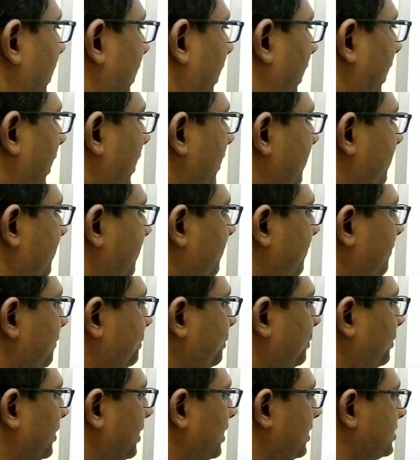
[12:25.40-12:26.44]
f
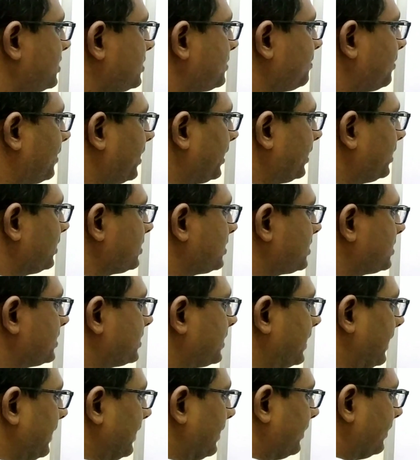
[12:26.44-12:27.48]
plus minus
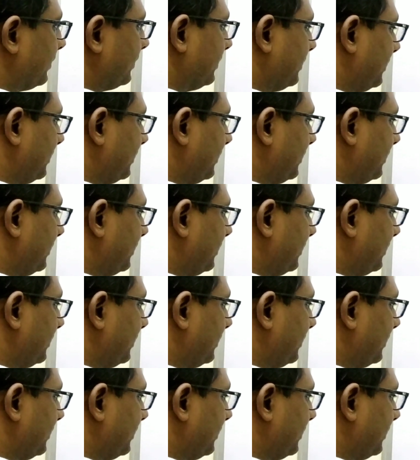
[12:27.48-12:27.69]
z,